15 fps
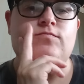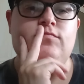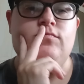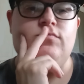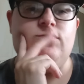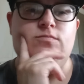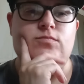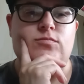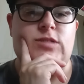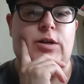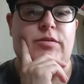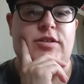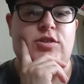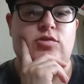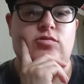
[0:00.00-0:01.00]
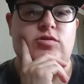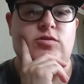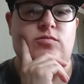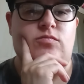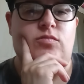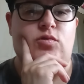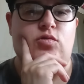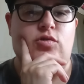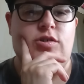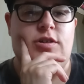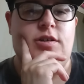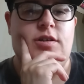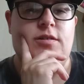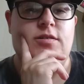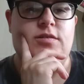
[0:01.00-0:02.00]
probably do some more
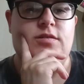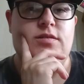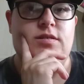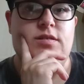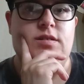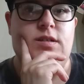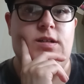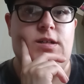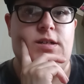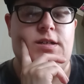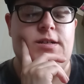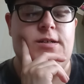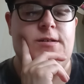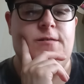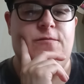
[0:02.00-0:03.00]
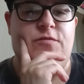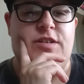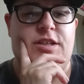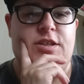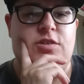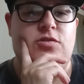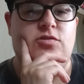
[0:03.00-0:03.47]
uh videos,